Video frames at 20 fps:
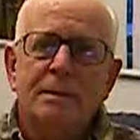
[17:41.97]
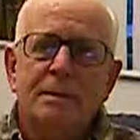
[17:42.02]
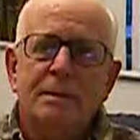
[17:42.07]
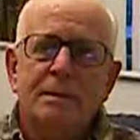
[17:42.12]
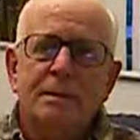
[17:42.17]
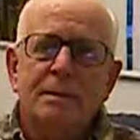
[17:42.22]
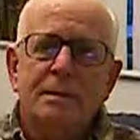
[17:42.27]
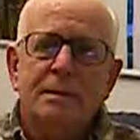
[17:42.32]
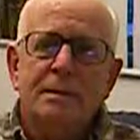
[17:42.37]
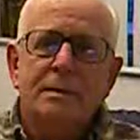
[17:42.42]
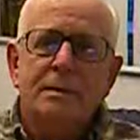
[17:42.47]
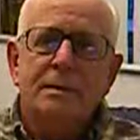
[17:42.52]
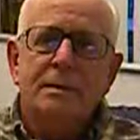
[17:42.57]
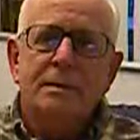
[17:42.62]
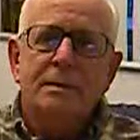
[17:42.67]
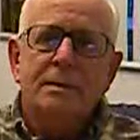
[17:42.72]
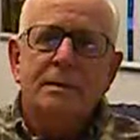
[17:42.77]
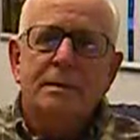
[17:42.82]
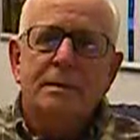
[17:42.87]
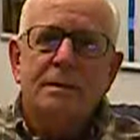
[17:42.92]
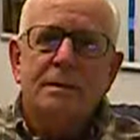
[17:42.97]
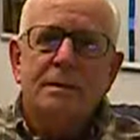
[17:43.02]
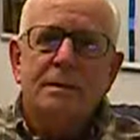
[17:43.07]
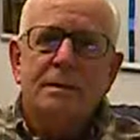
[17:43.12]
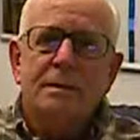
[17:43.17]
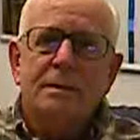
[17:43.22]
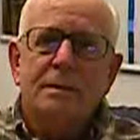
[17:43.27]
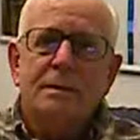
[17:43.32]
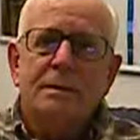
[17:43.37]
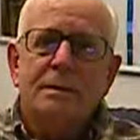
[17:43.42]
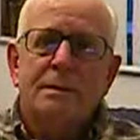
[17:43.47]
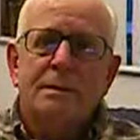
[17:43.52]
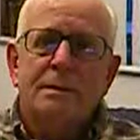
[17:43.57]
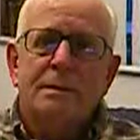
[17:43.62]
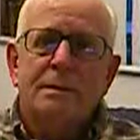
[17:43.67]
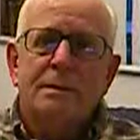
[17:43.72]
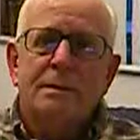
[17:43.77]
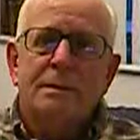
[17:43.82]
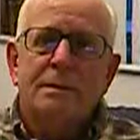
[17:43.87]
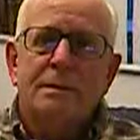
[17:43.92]

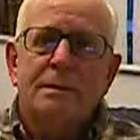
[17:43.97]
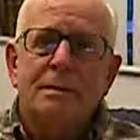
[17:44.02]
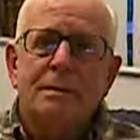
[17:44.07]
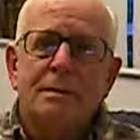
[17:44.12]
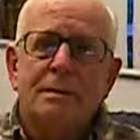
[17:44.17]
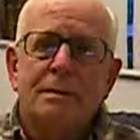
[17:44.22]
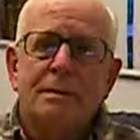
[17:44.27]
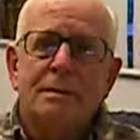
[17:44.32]
(no one is talking)